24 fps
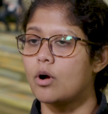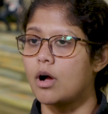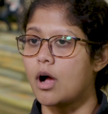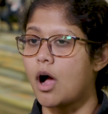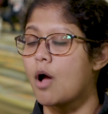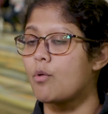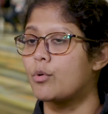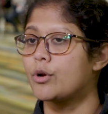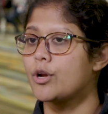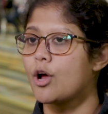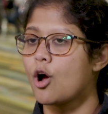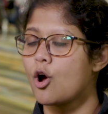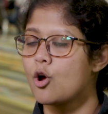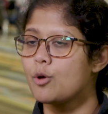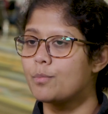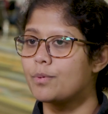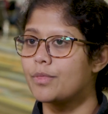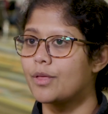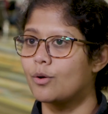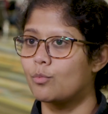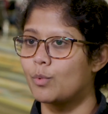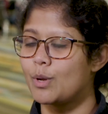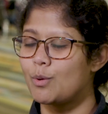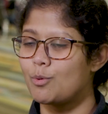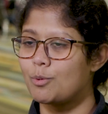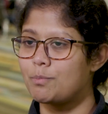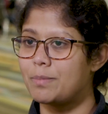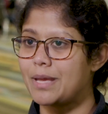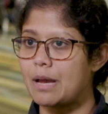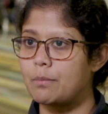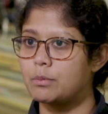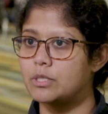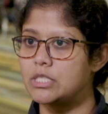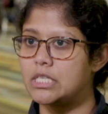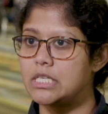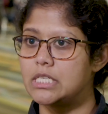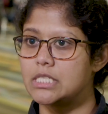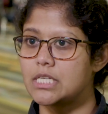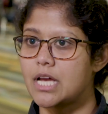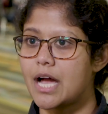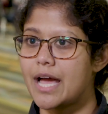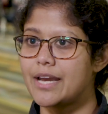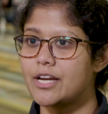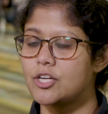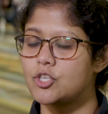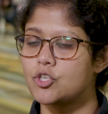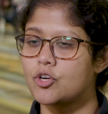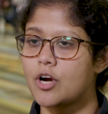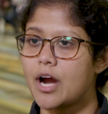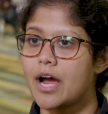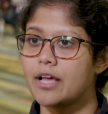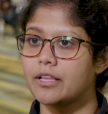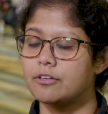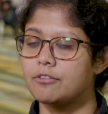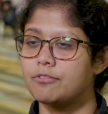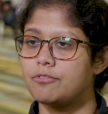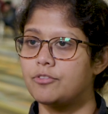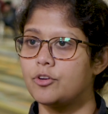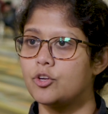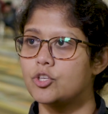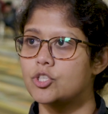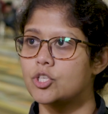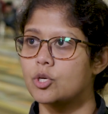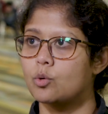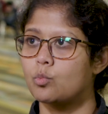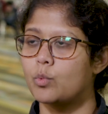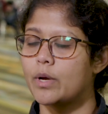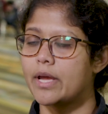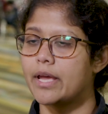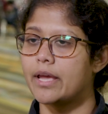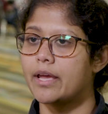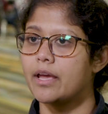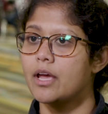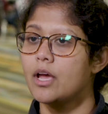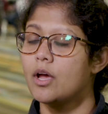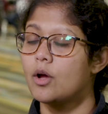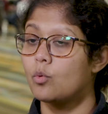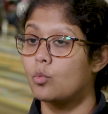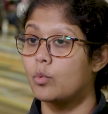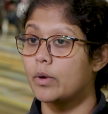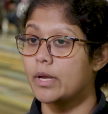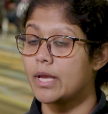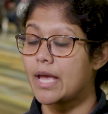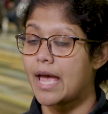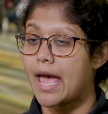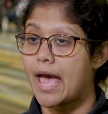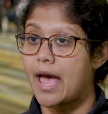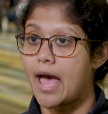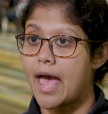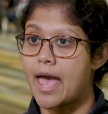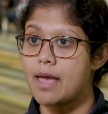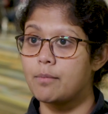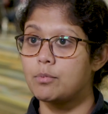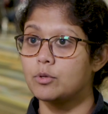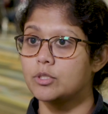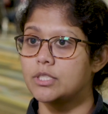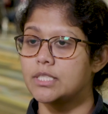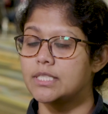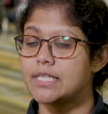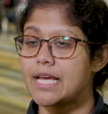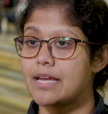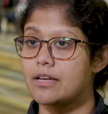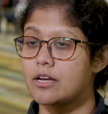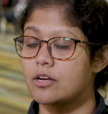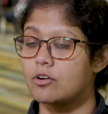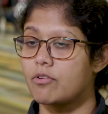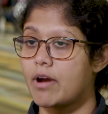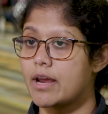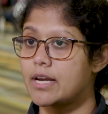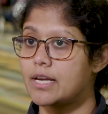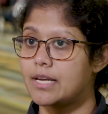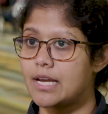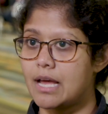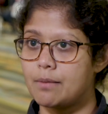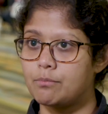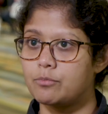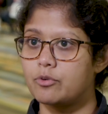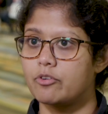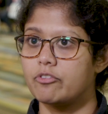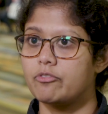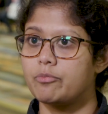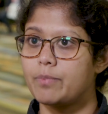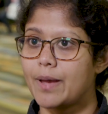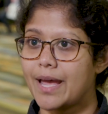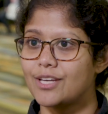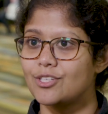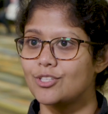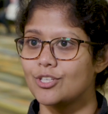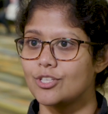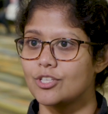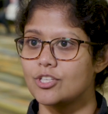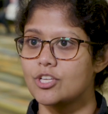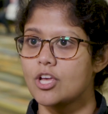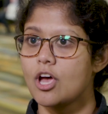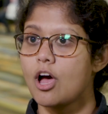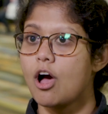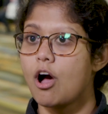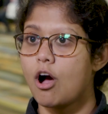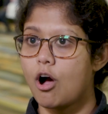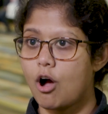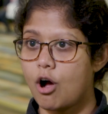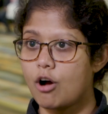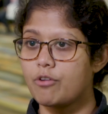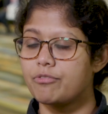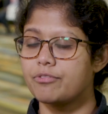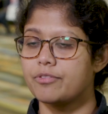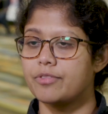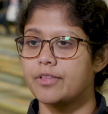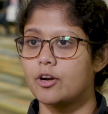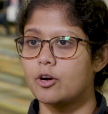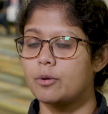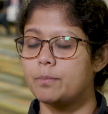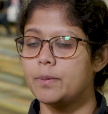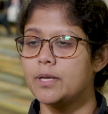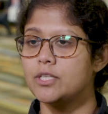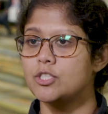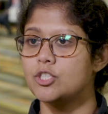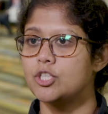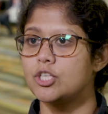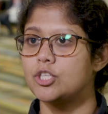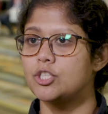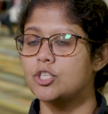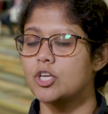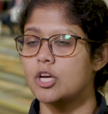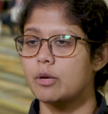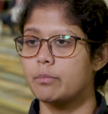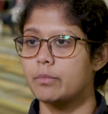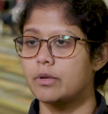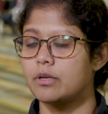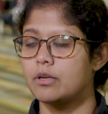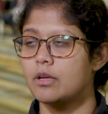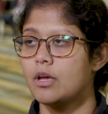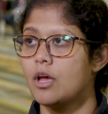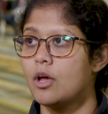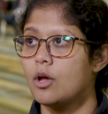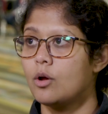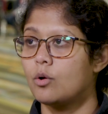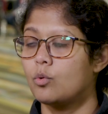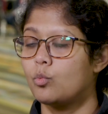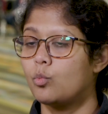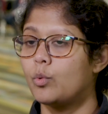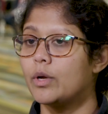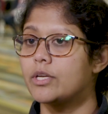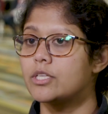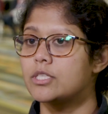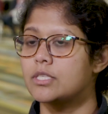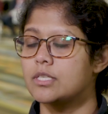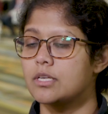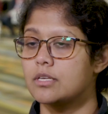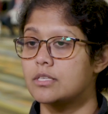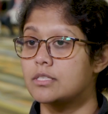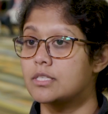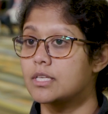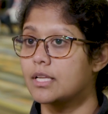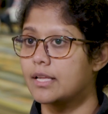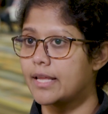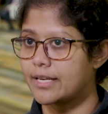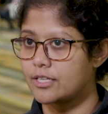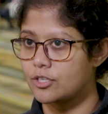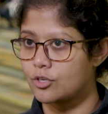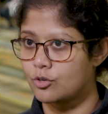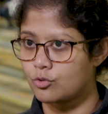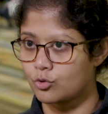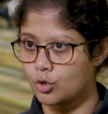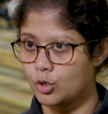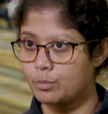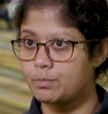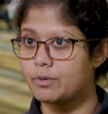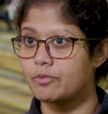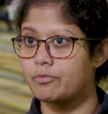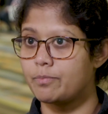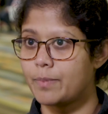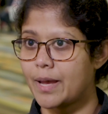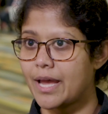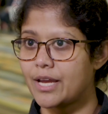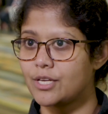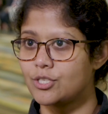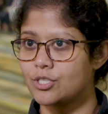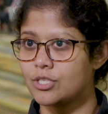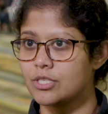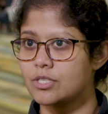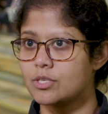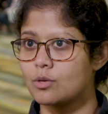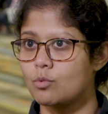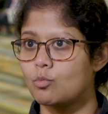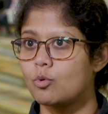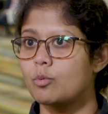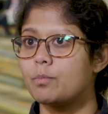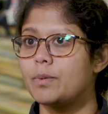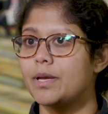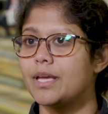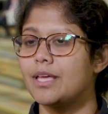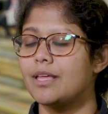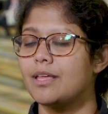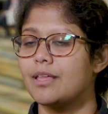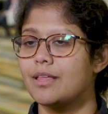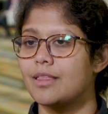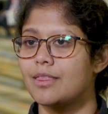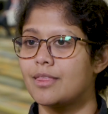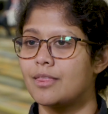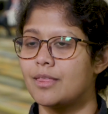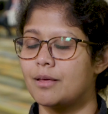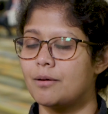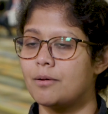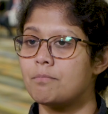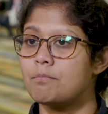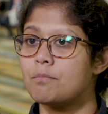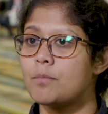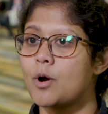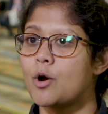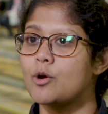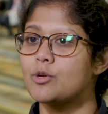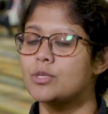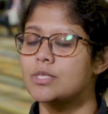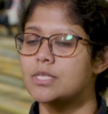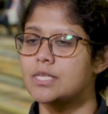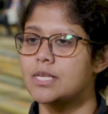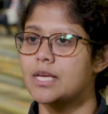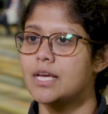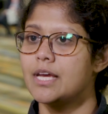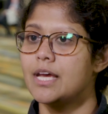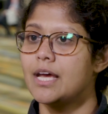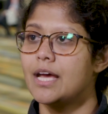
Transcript: I would hope that we would be able to design a trial in future where we are able to take a greater number of patients off therapy to determine which select group of patients will be the most